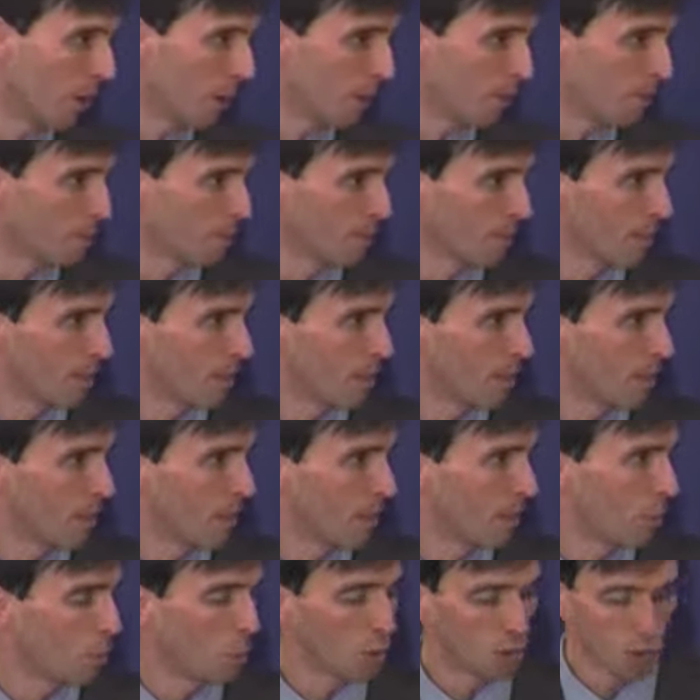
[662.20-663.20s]
ago
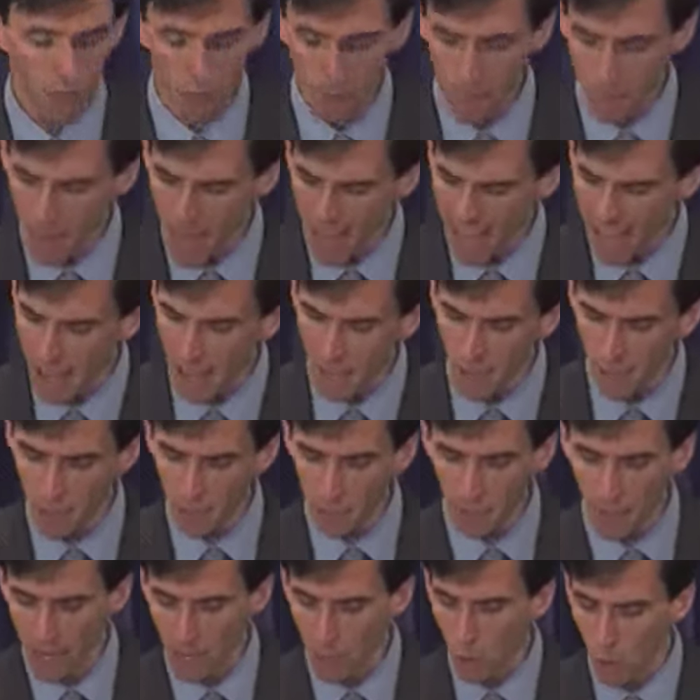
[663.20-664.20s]
was
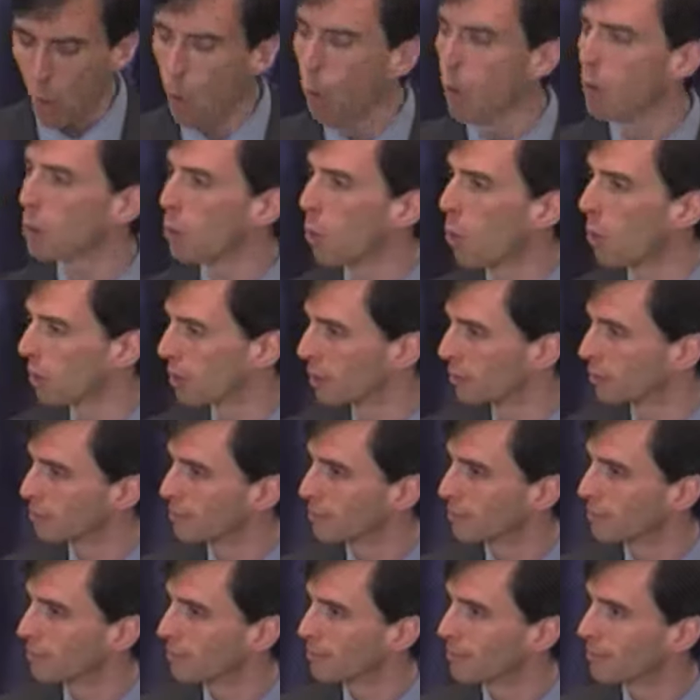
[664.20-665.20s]
compelled by court order
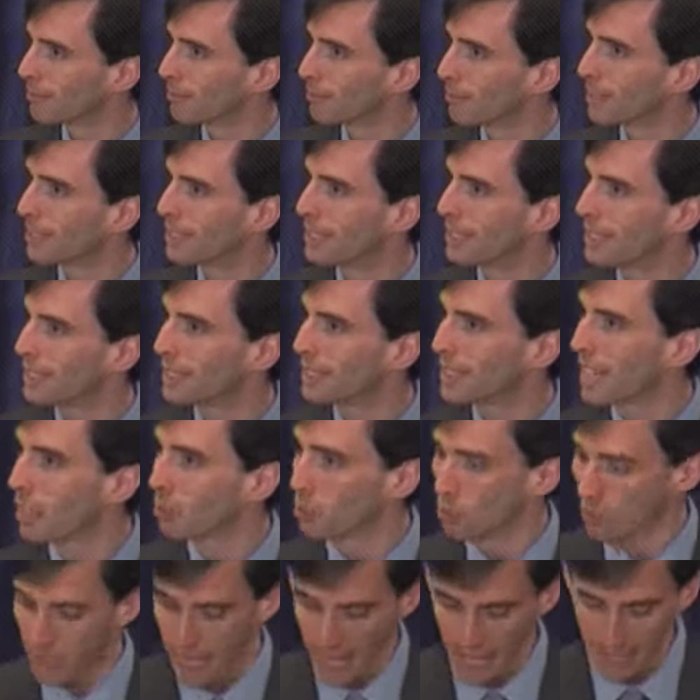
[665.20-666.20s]
to
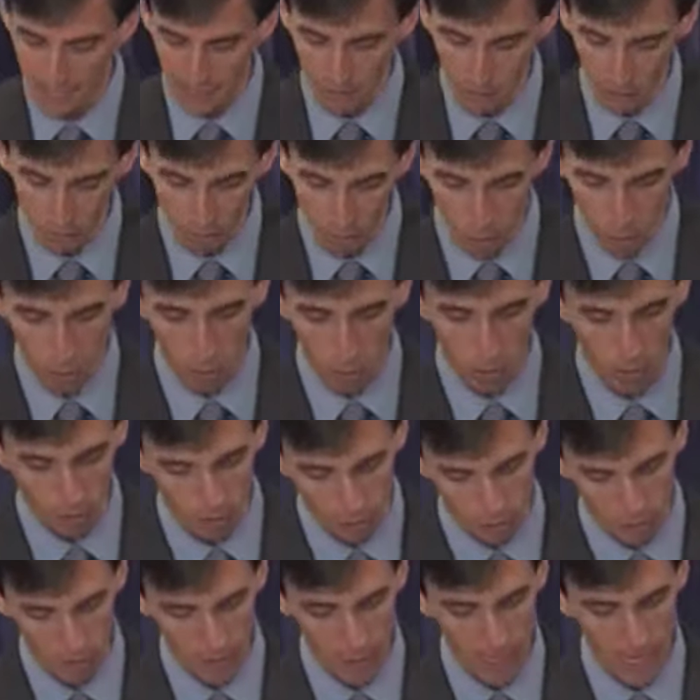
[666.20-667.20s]
desegregate its
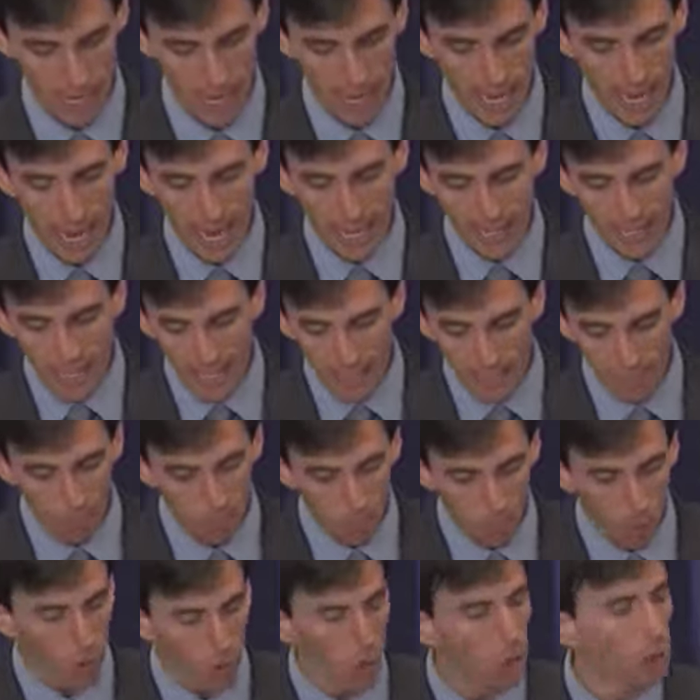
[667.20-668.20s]
schools, and yet
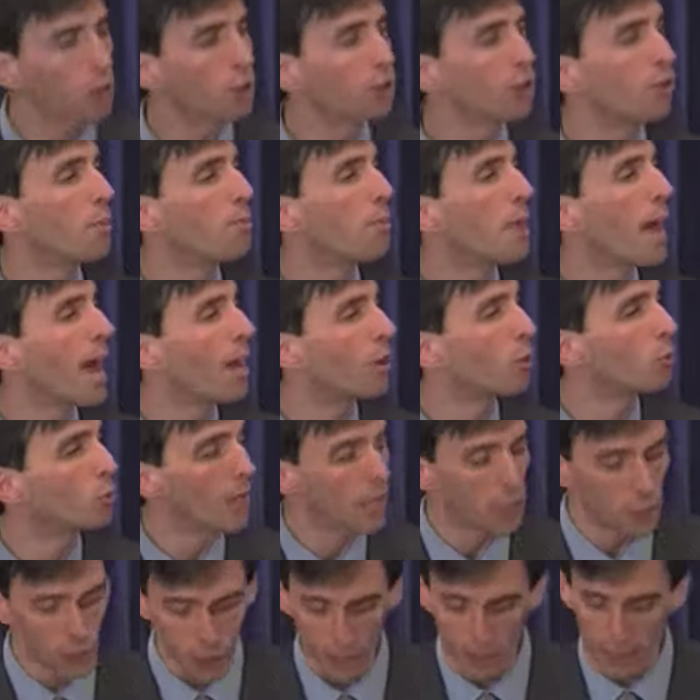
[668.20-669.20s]
emerged from that
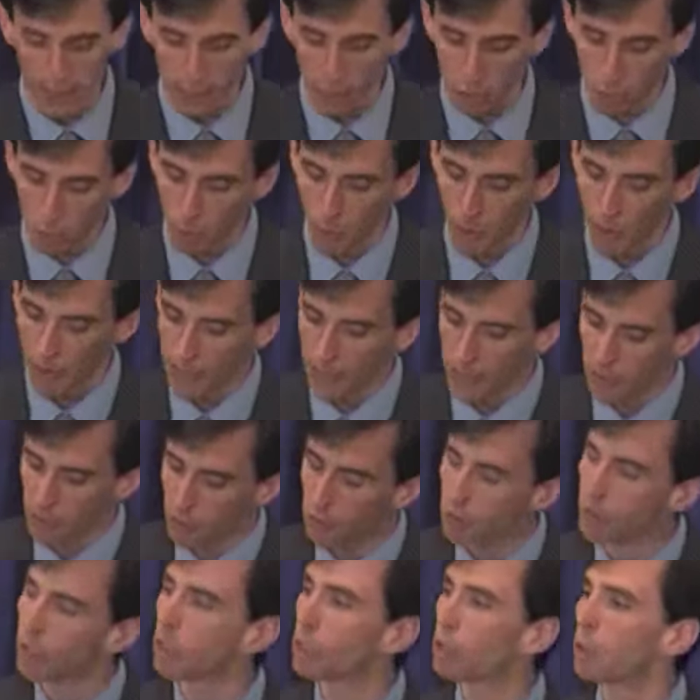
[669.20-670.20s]
wrenching
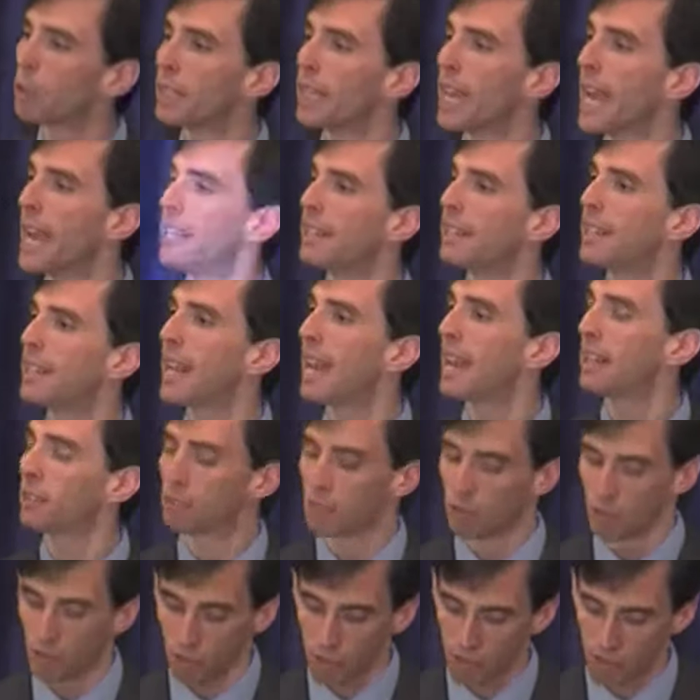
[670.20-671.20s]
experience to create and
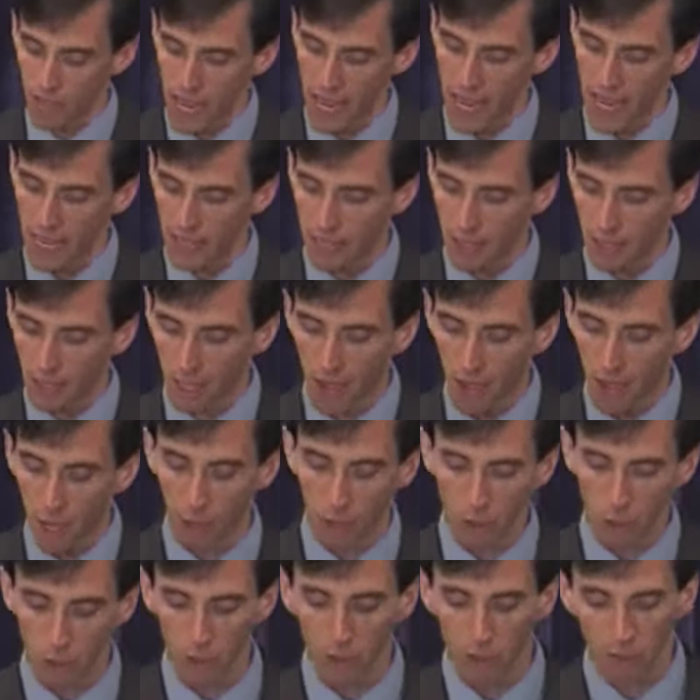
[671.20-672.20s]
sustain a
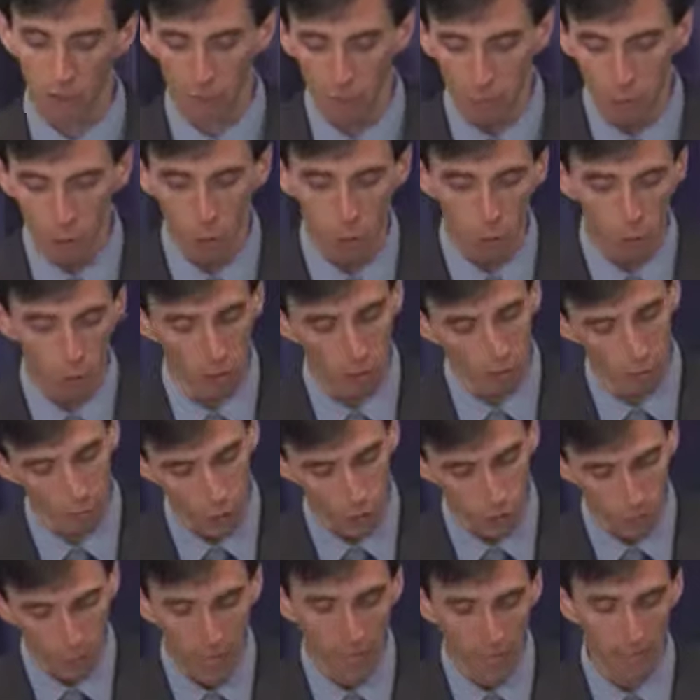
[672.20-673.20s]
culture of mutual
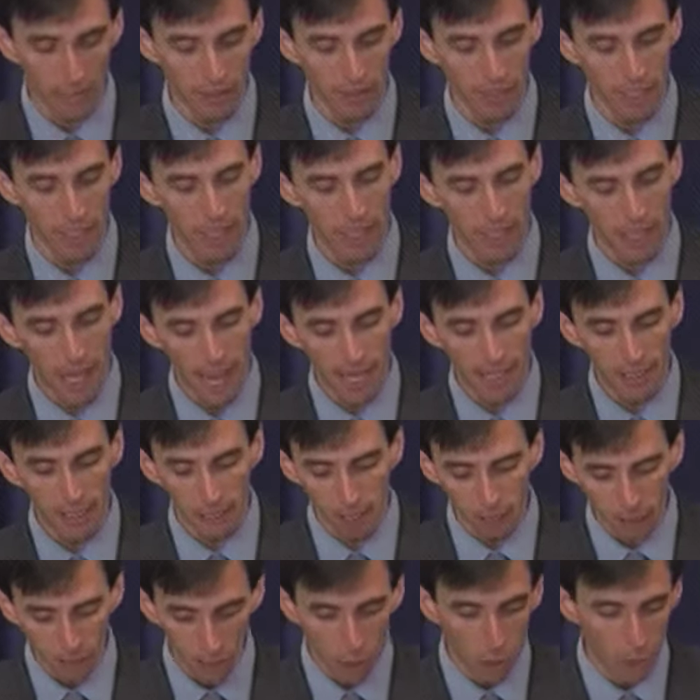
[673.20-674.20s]
respect and
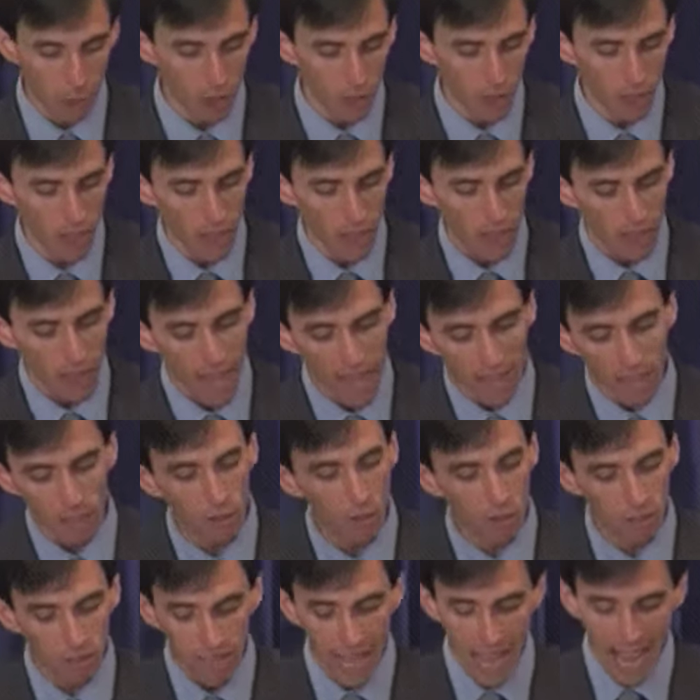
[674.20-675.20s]
inclusion that
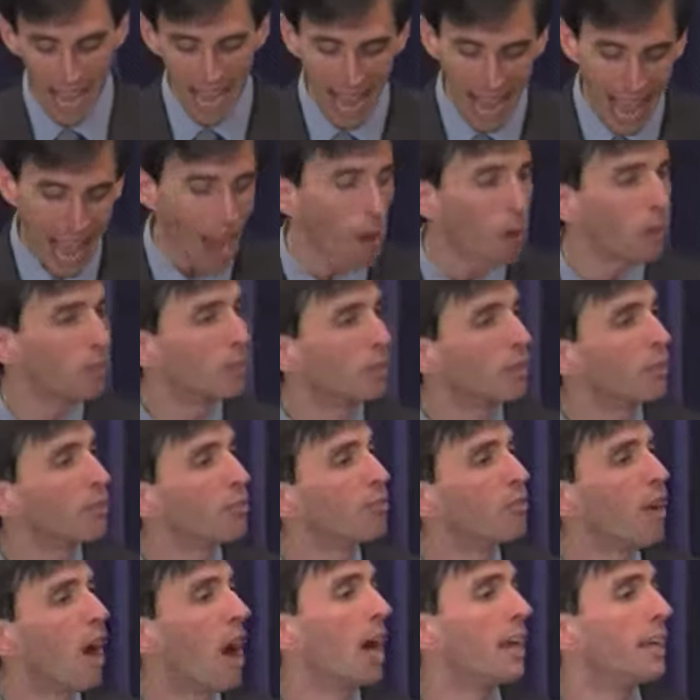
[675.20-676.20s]
is today our
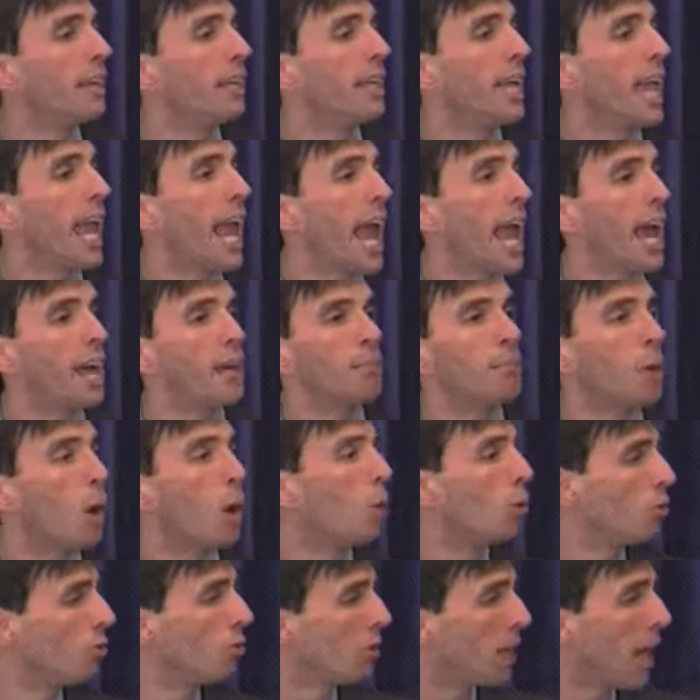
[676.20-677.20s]
defining and
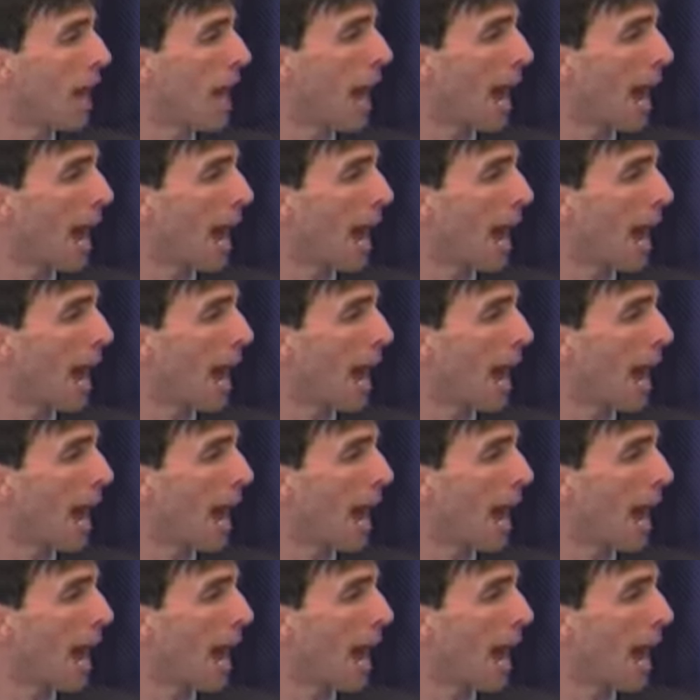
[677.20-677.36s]
most